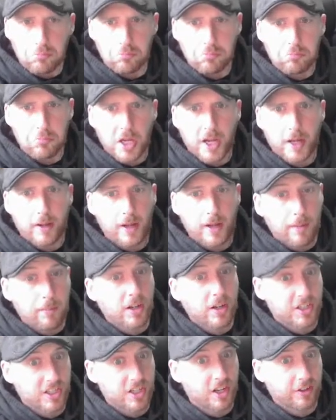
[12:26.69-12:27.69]
Yeah,
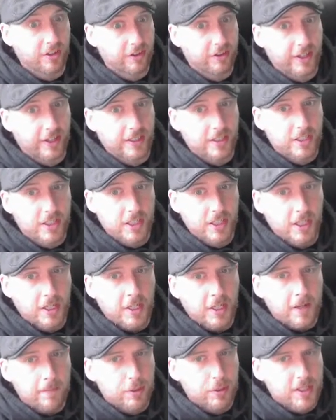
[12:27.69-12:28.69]
amongst other things.
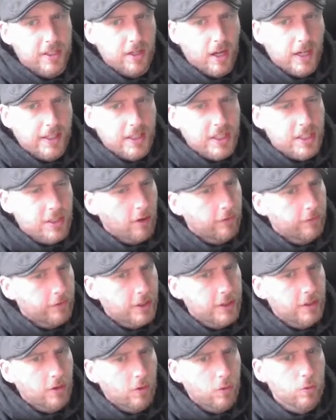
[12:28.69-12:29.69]
Poseidon is
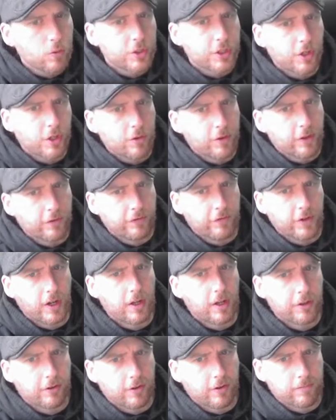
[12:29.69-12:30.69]
often also the
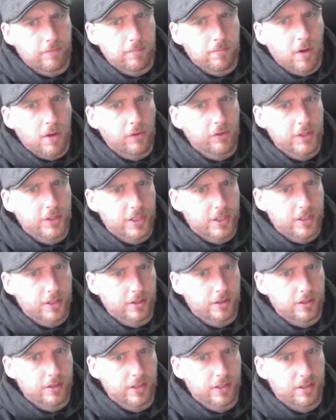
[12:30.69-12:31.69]
father of
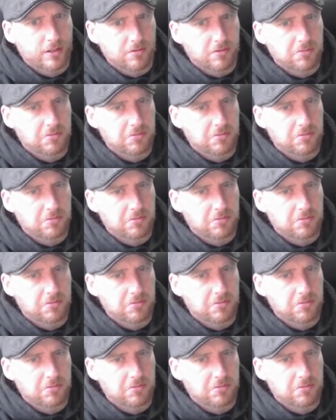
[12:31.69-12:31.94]
monsters.